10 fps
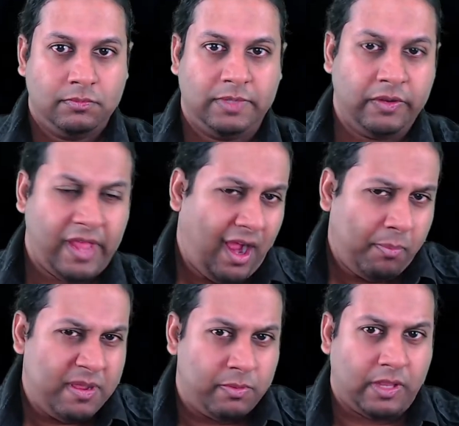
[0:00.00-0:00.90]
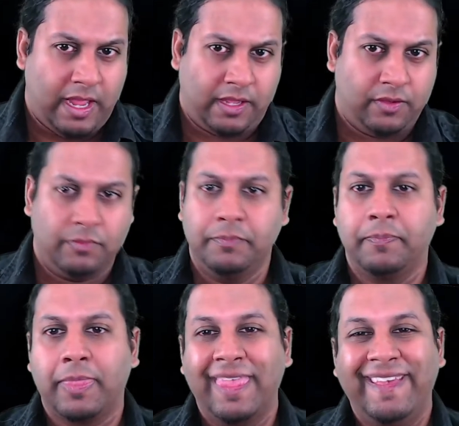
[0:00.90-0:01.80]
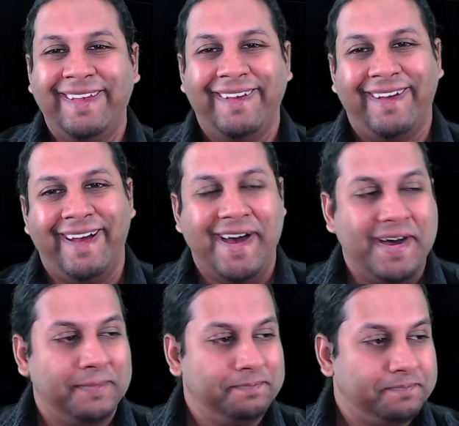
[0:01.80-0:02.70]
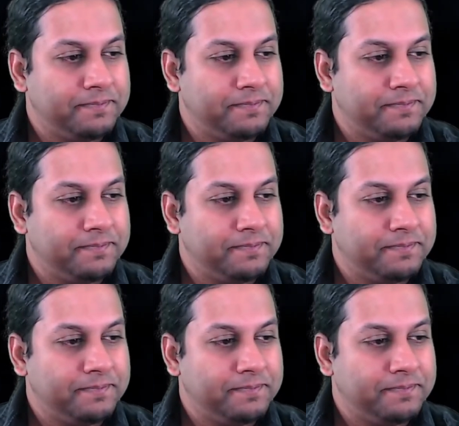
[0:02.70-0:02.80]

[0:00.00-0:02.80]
You know, they are people like you. The